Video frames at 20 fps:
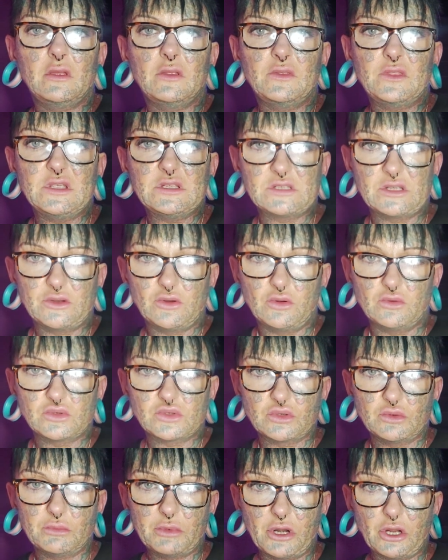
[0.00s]
These are
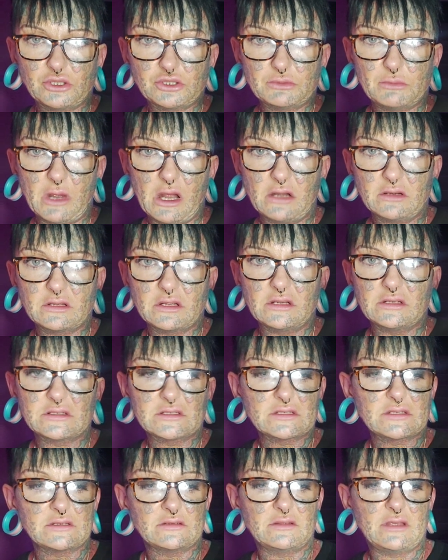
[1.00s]
also brush
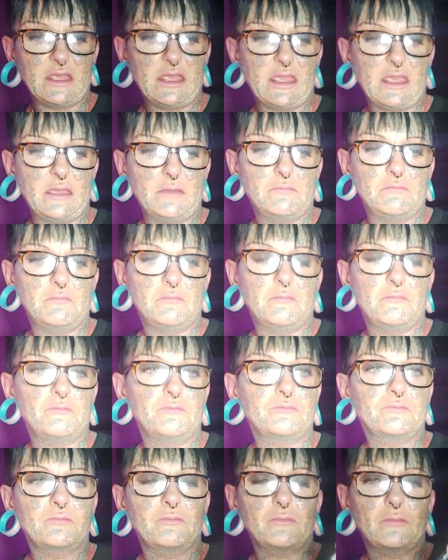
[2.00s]
markers.
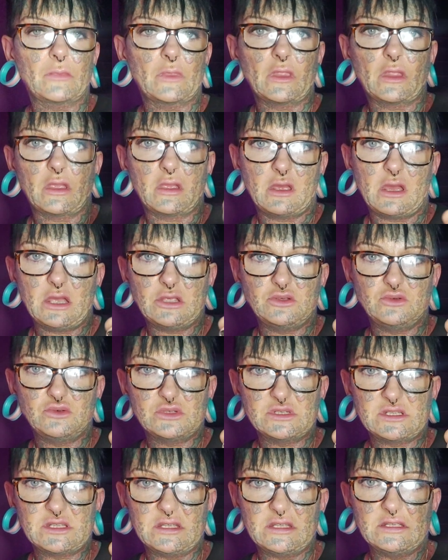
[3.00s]
I
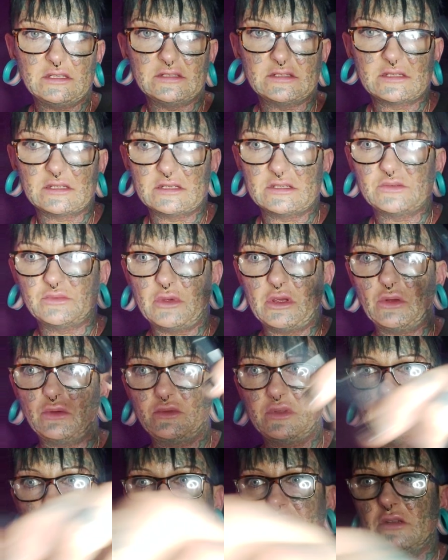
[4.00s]
use these as well,
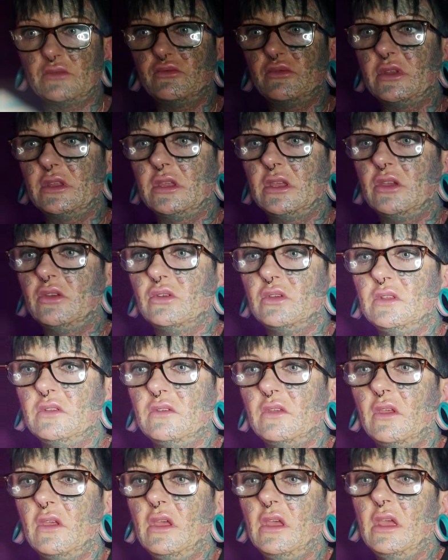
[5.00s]
these are really good.
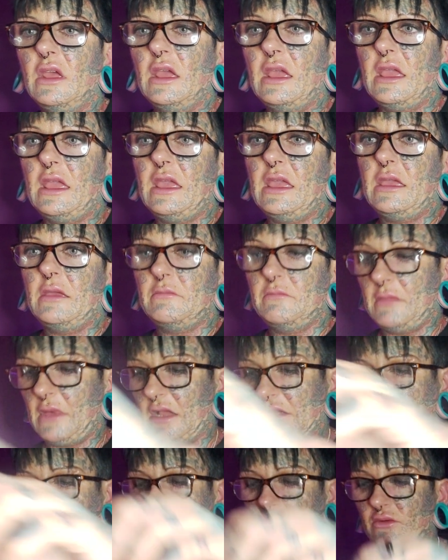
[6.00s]
I
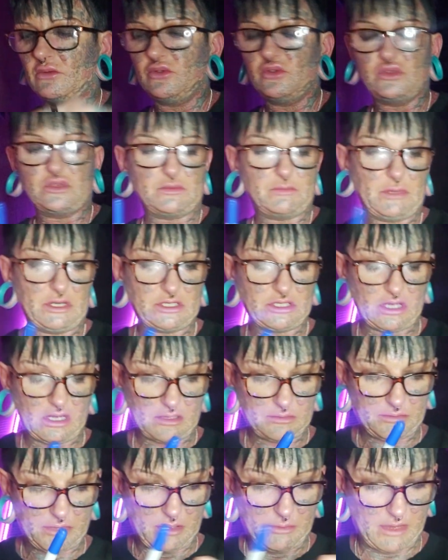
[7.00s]
still use my
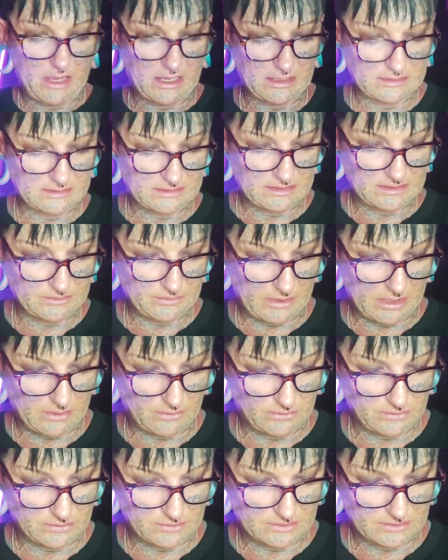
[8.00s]
Sharpie pens as
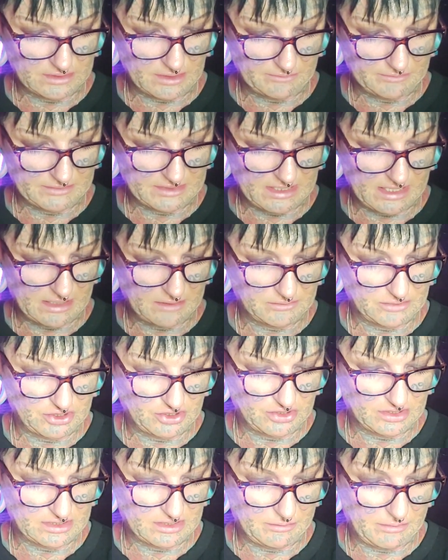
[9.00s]
well sometimes,
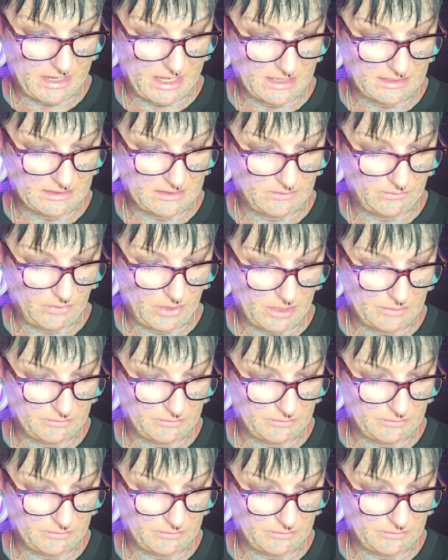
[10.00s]
just depending what